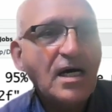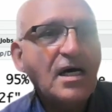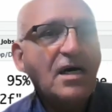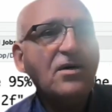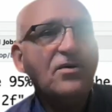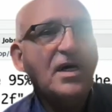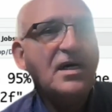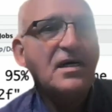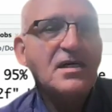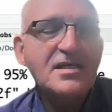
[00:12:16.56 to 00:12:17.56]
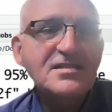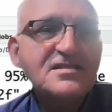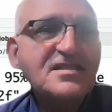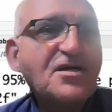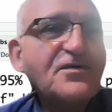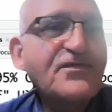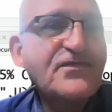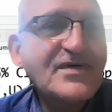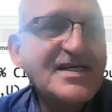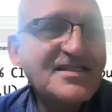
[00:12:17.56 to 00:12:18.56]
Oh, instead
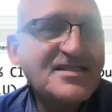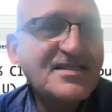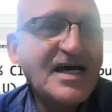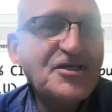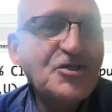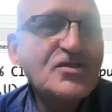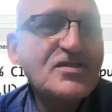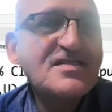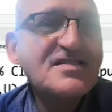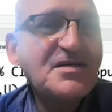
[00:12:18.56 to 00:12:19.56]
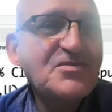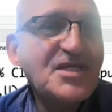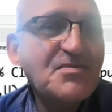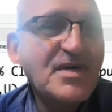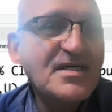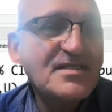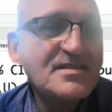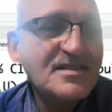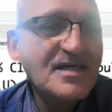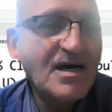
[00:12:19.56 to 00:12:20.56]
of I use the same name
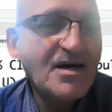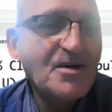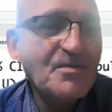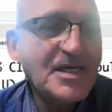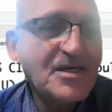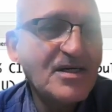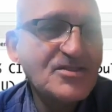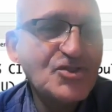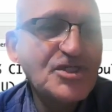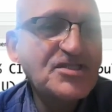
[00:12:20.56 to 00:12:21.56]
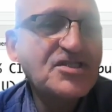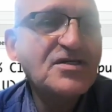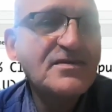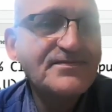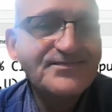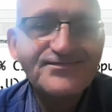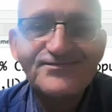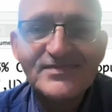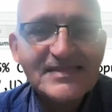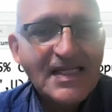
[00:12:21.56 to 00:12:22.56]
as, oh my God. So
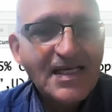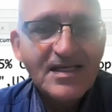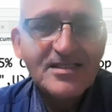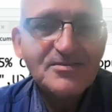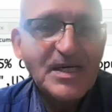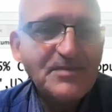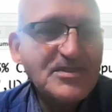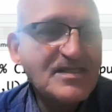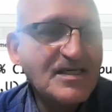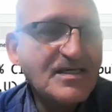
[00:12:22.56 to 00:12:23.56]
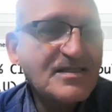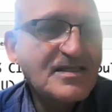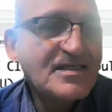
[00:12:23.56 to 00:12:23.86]
it's my mistake.